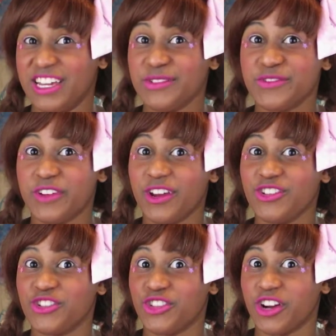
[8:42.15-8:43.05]
It was
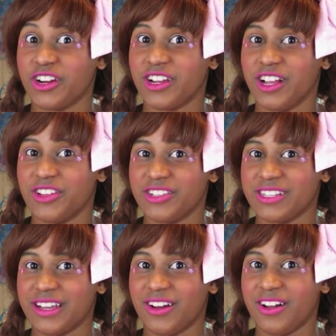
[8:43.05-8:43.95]
very dark colors,
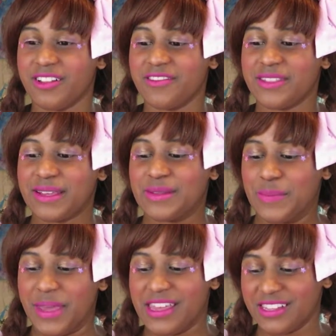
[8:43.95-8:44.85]
like all of like the
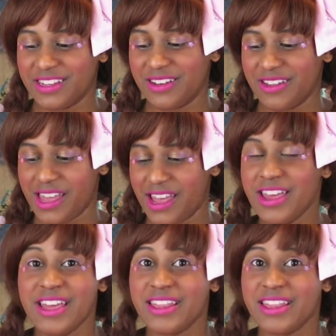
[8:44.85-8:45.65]
pinks and all that.